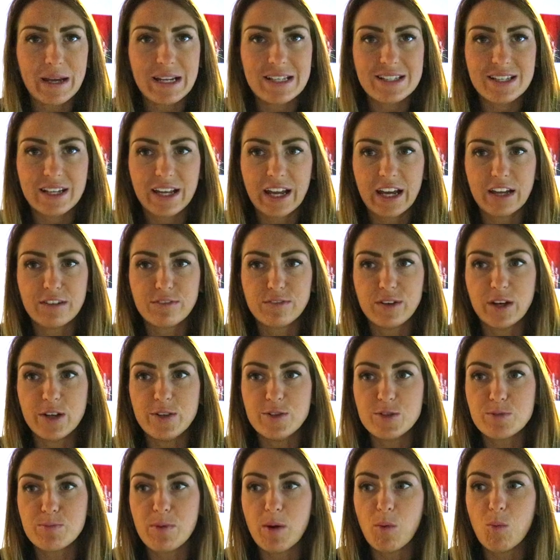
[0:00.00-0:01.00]
basic
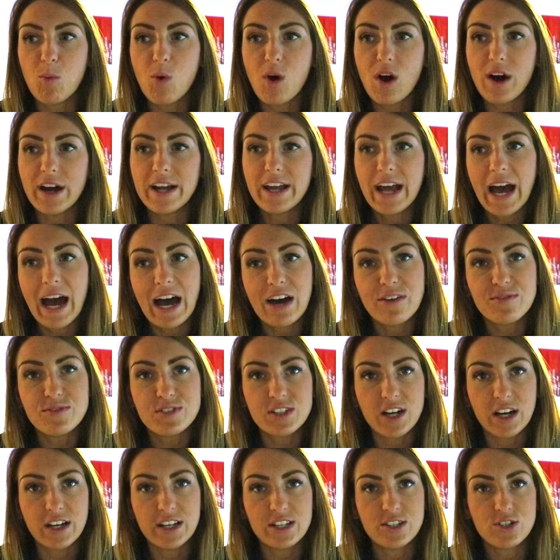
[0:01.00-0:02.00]
headphones, but what I have
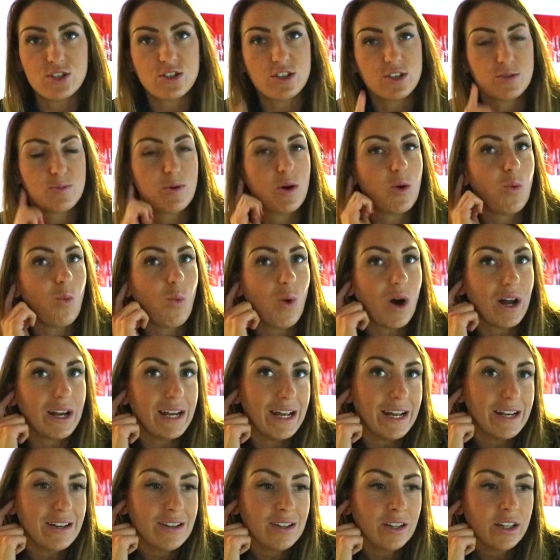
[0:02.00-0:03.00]
done is just put one
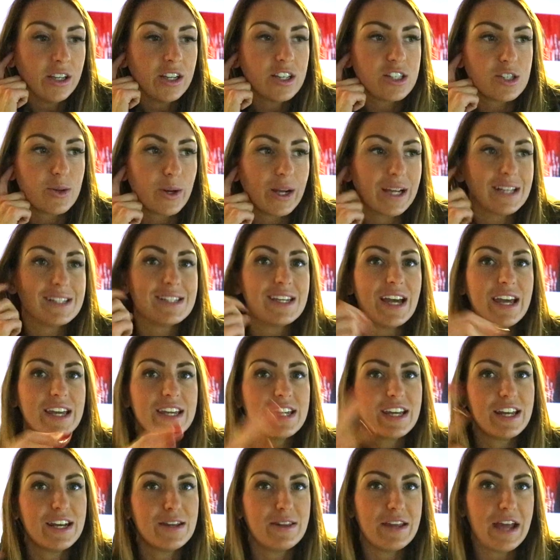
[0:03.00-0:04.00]
in so I can
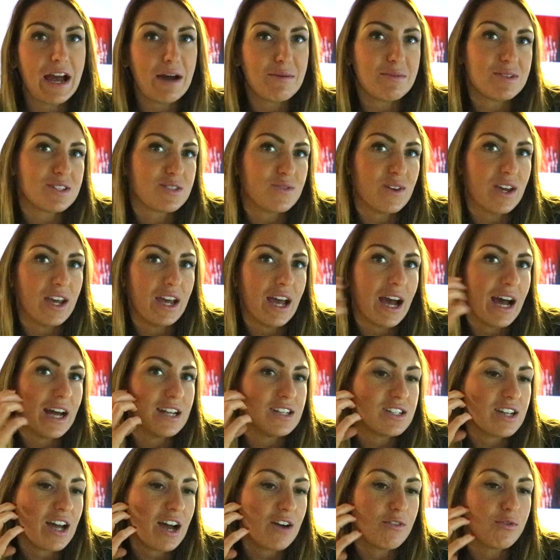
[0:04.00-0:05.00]
take in the atmosphere
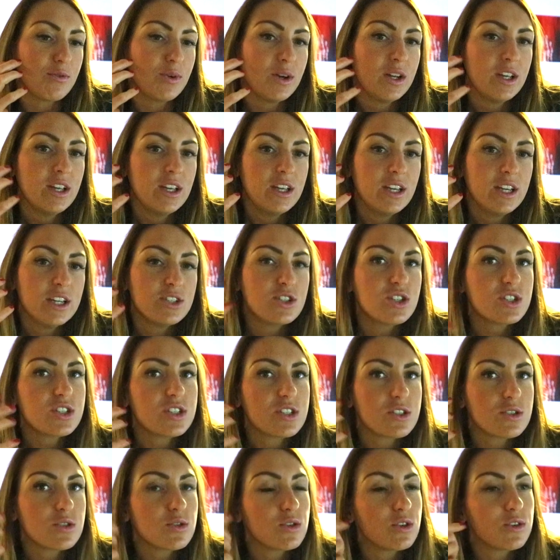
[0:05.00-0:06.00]
and have,
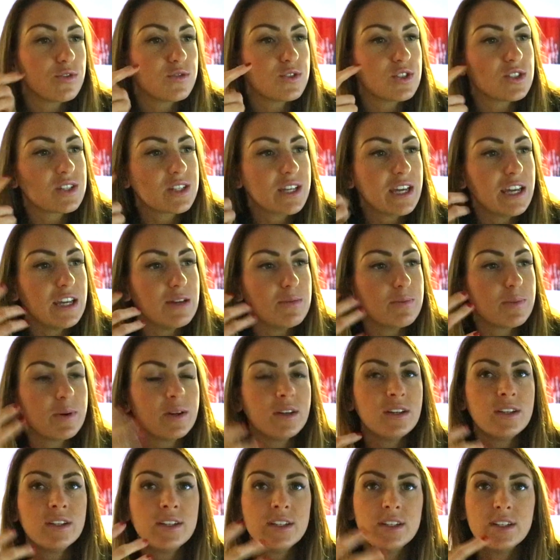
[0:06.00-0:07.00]
just to sort of just keep,
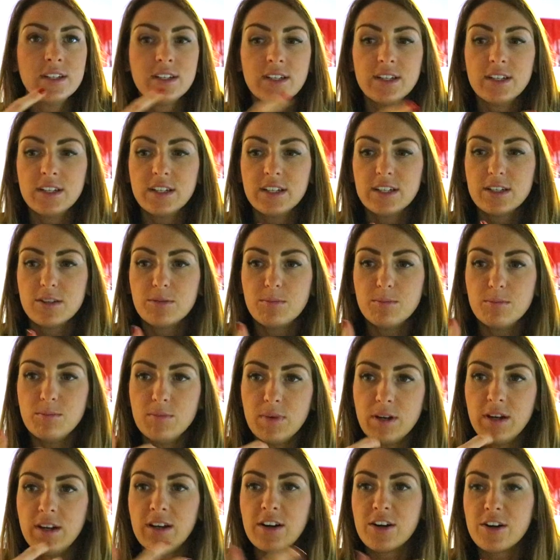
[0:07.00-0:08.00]

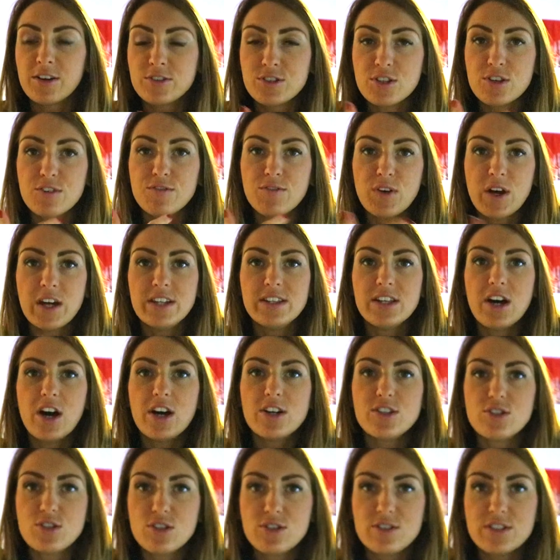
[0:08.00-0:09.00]
I do find that
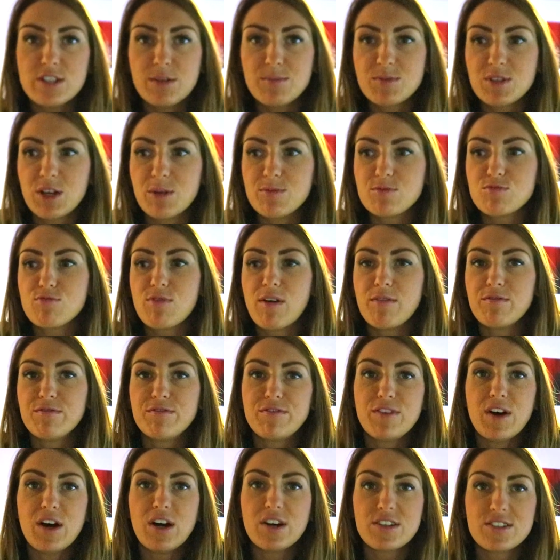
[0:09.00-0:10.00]
I do sometimes
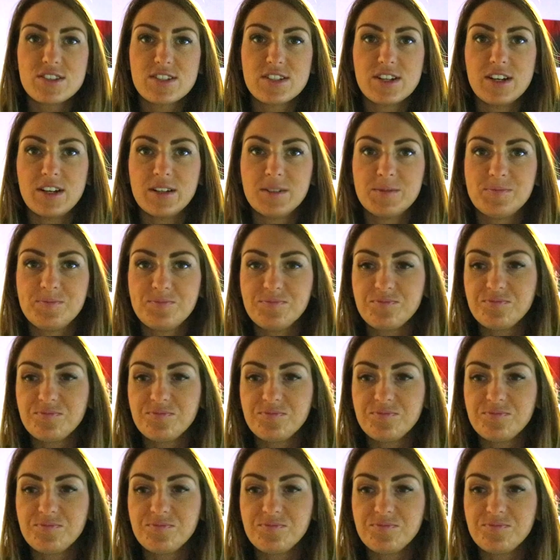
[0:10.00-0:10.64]
run faster